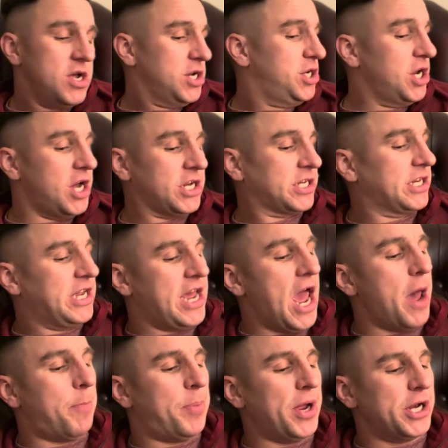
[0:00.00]
Just
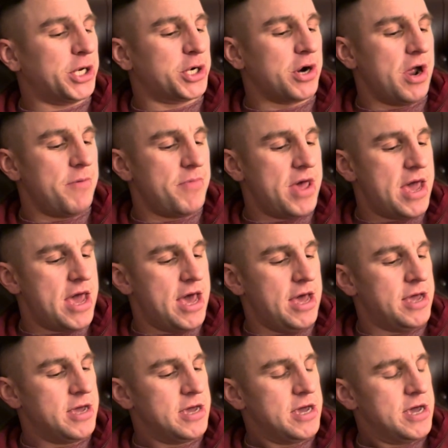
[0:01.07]
get a picture up there.